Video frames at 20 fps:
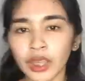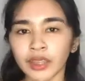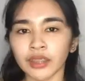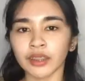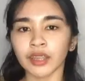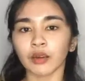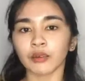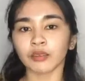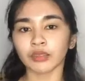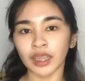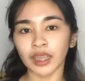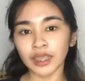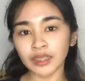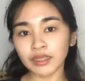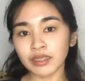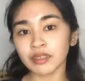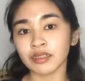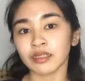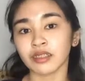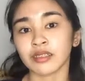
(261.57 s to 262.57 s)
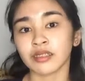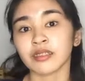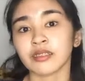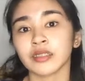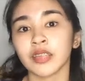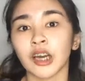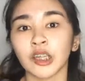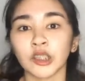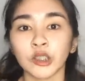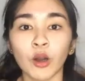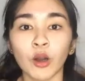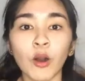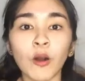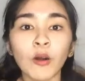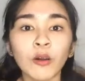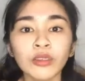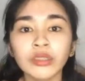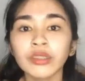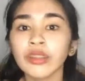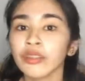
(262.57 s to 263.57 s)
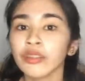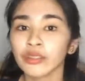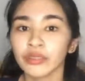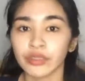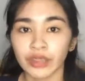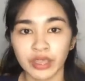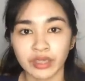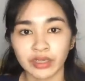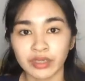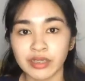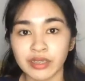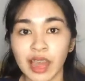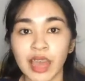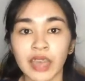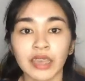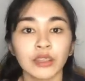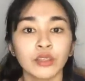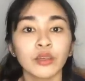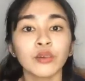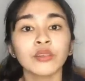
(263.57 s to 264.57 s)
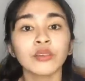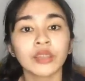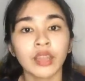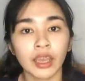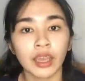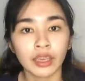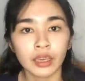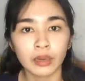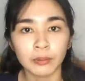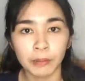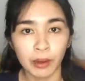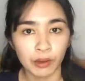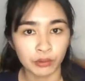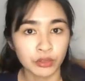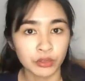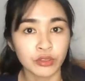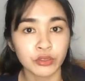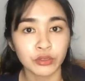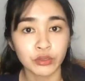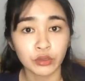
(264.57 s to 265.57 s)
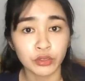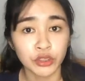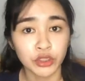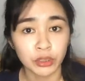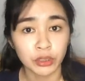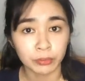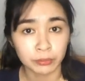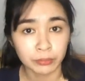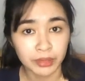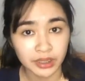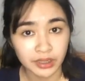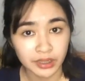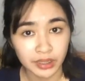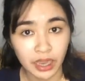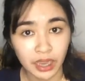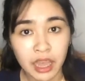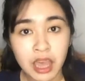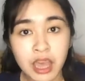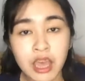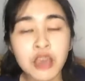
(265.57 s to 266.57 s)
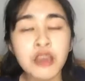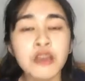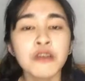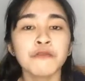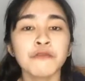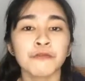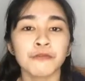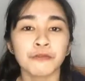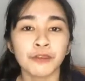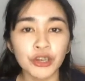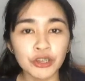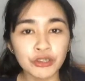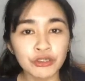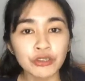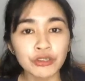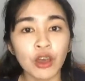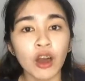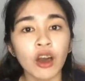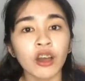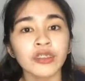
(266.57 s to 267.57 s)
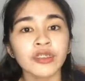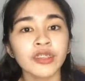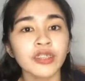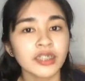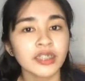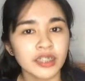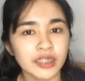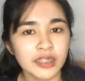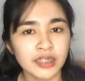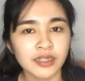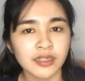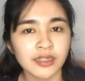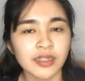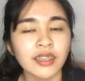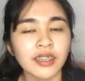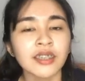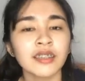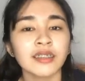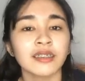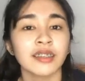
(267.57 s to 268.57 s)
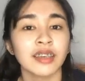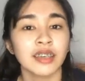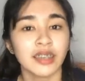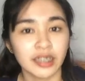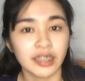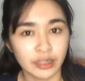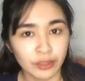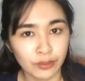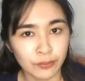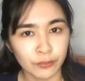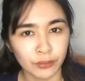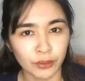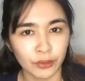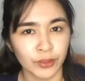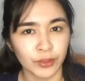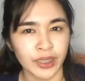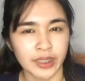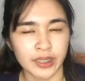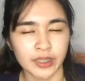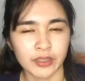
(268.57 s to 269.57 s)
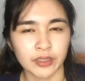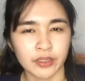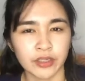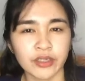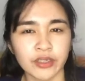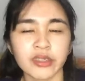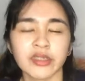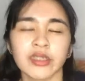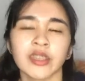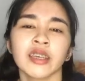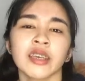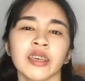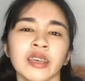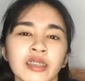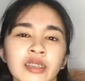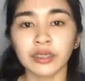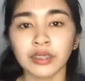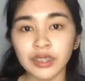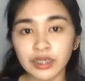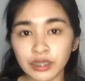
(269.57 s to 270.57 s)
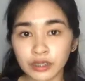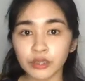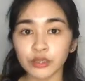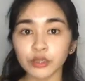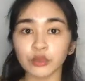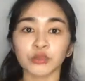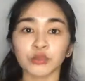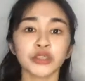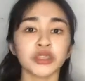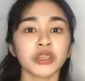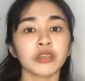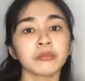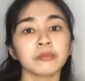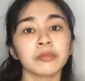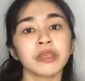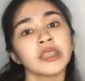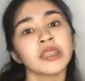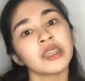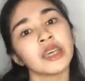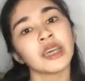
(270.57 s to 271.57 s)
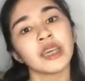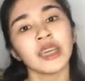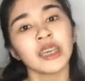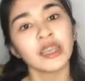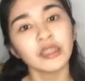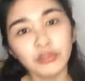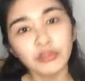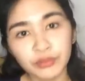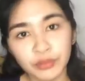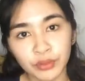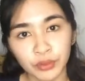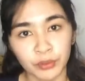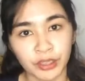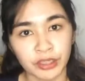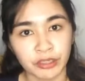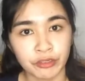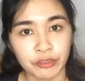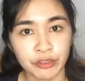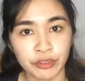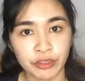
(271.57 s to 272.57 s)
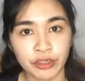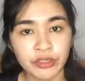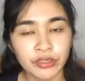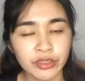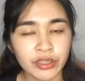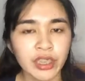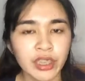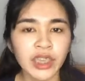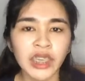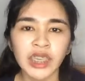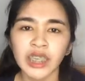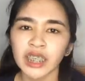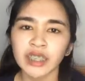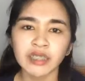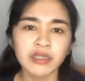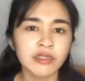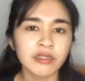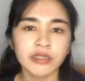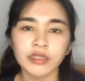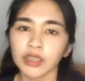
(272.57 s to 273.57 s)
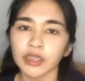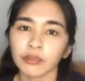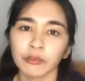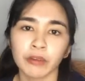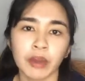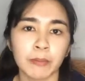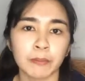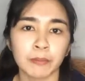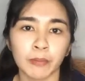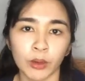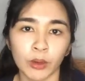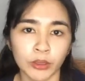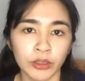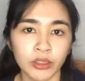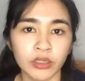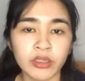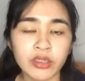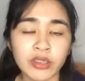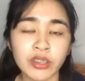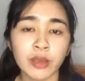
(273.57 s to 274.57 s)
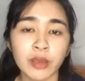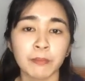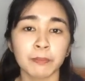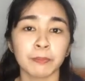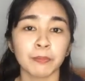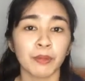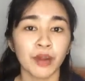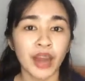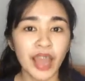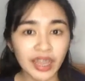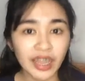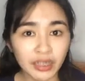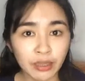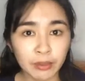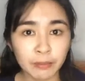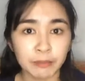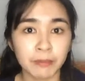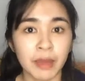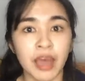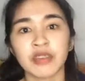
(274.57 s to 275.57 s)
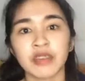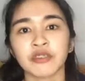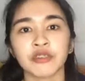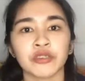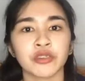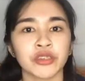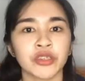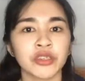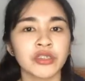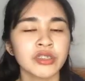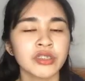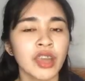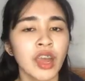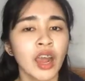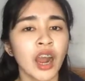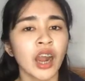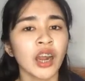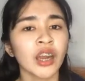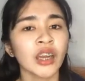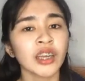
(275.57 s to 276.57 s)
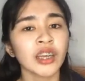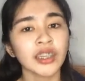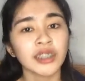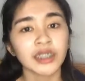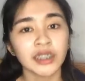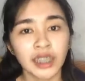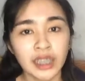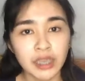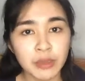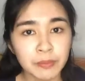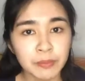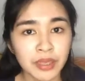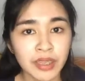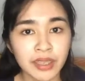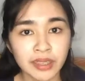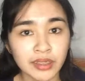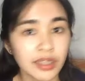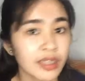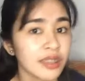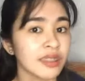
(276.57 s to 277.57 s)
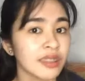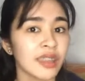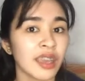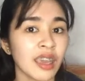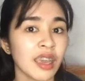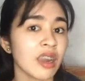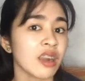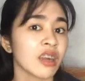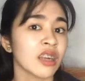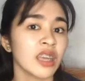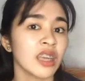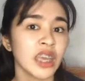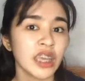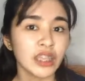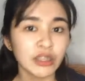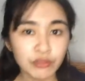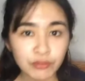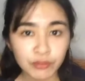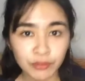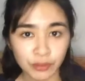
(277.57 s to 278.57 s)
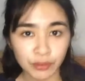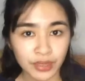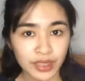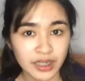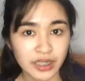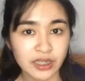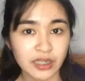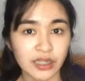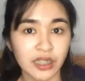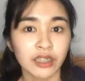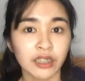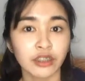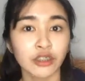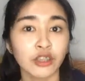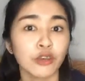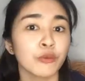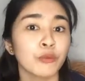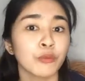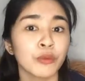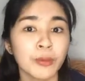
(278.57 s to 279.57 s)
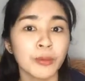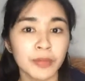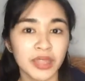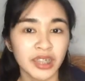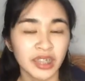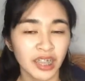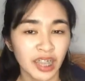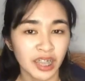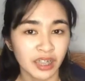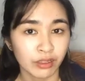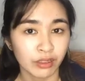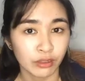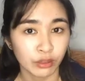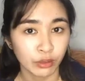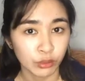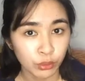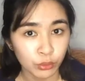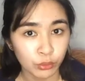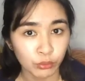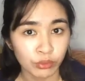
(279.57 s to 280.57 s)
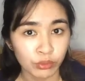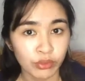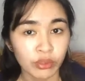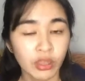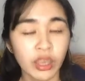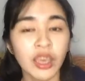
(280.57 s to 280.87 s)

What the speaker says: Now let's list down all the things I don't like about social media. First on the list, the influencers. These social media influencers, Instagram models, brand ambassadors are claiming that they are influencing the women and the youth.